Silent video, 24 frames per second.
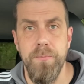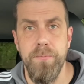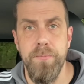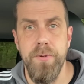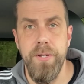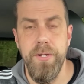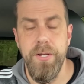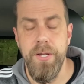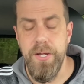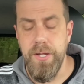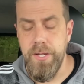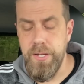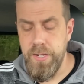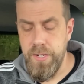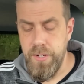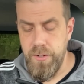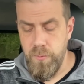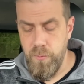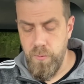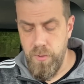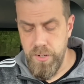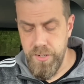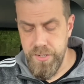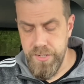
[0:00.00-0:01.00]
But I
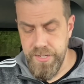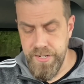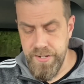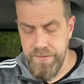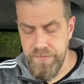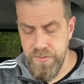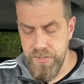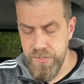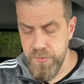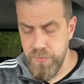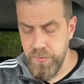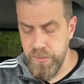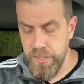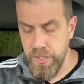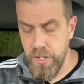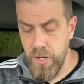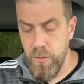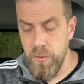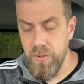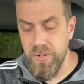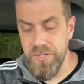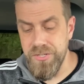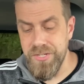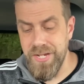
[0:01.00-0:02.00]
wanted to give this one a
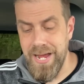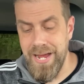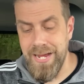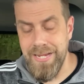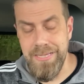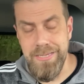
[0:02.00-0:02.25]
go because I